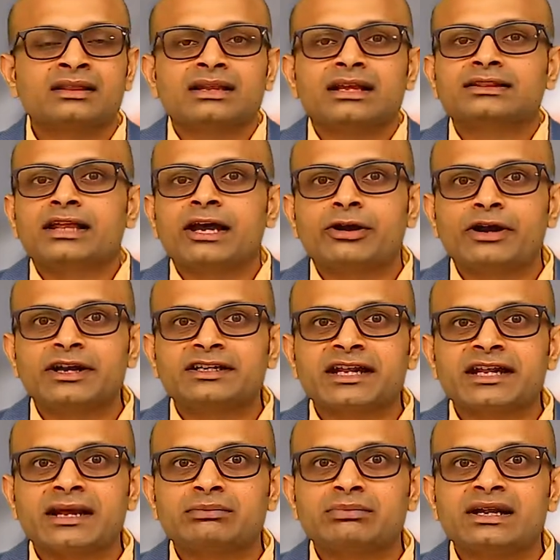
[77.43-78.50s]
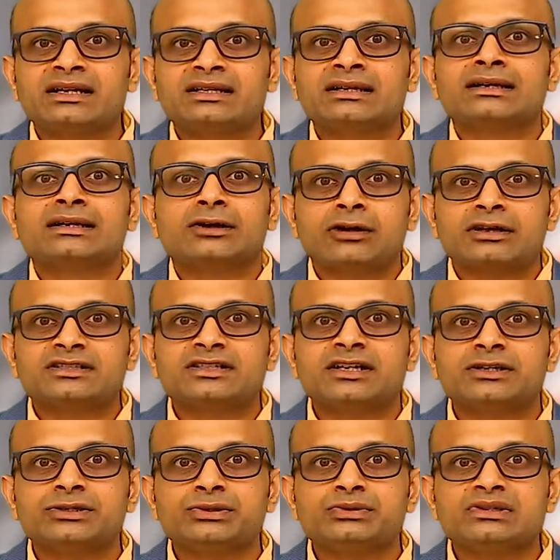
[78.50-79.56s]
A thyroid tablet
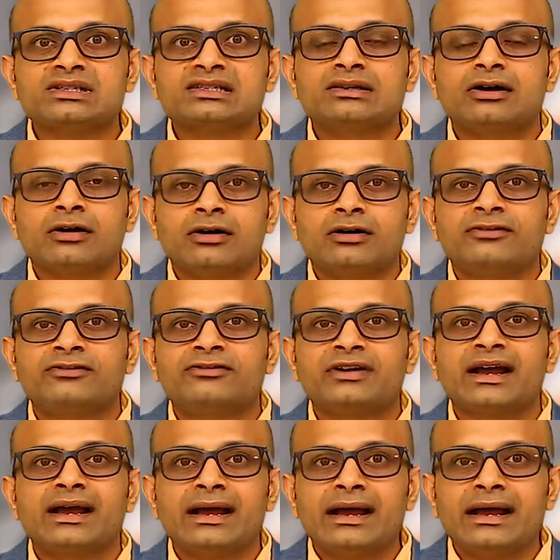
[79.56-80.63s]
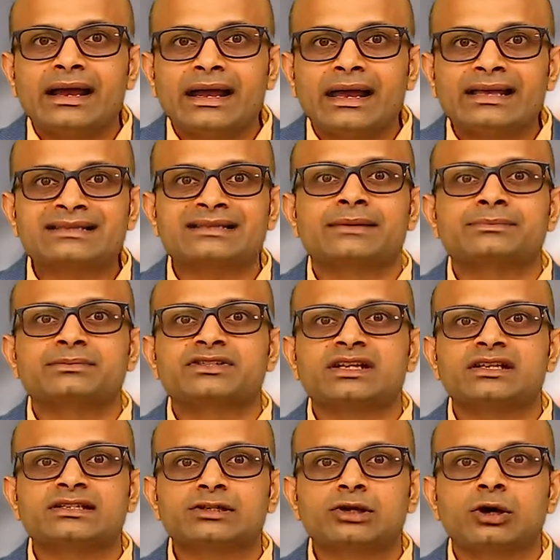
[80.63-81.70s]
constitutes of a
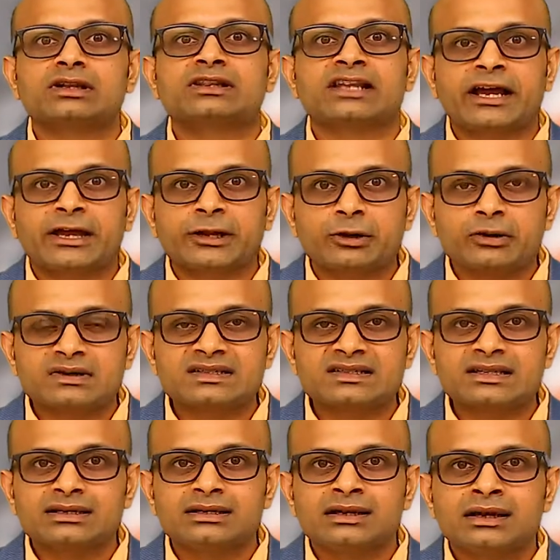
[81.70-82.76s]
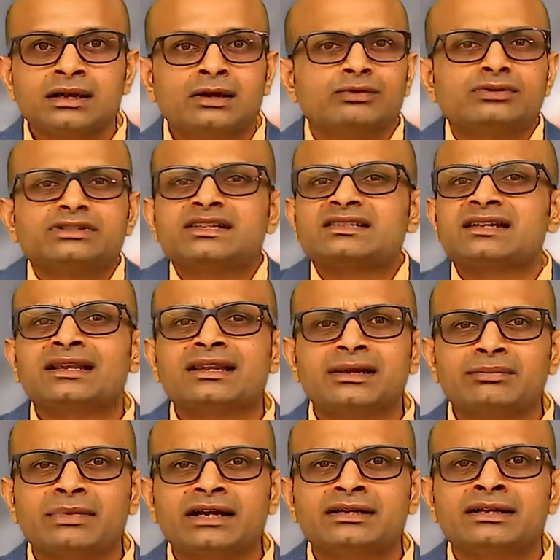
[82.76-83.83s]
substance called thyroxine, which is
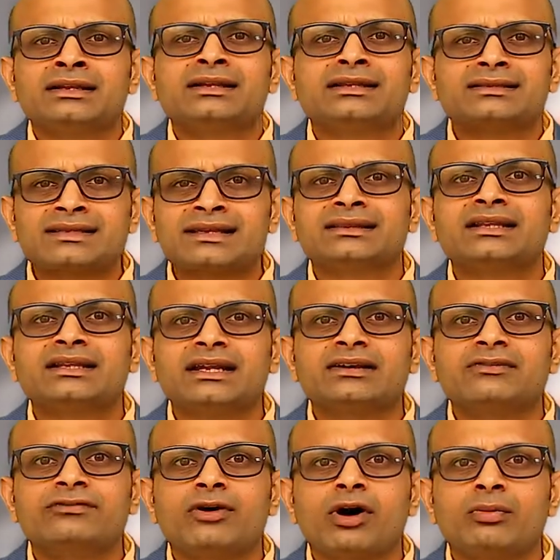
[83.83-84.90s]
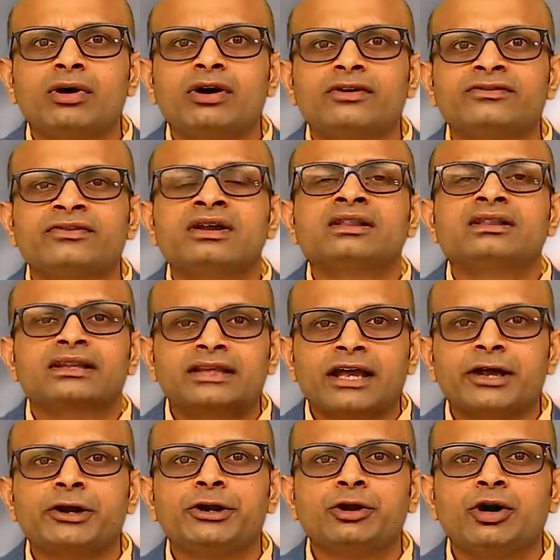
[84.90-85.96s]
nothing but a synthetic form of the
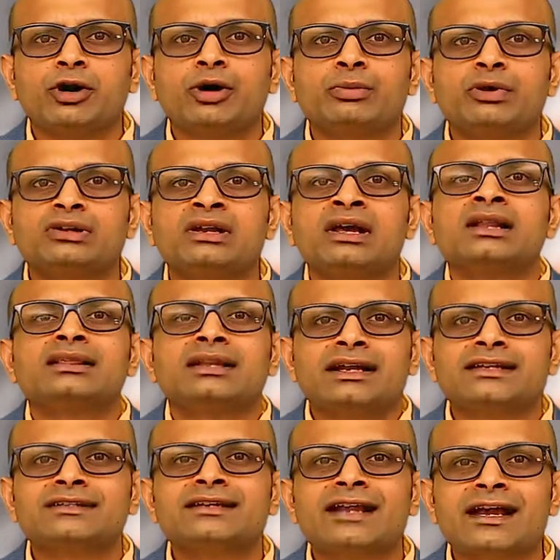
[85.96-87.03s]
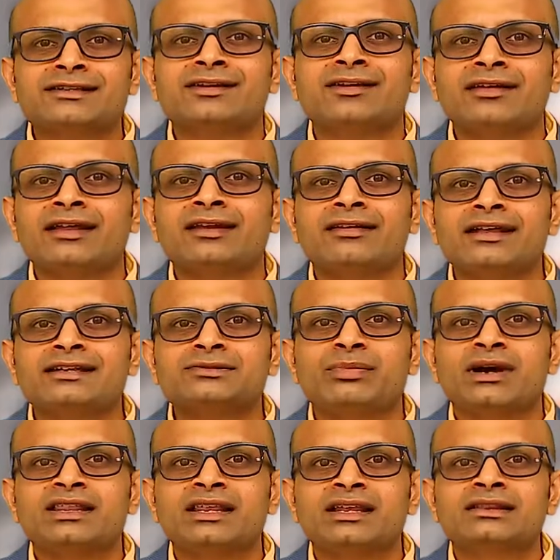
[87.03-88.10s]
thyroid hormone that is naturally released
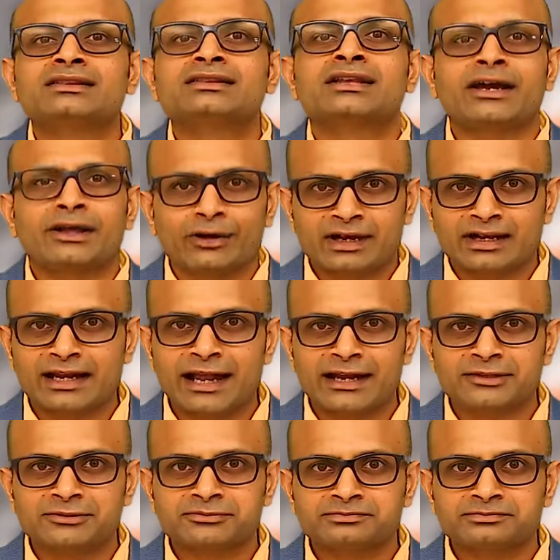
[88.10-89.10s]
by the thyroid gland.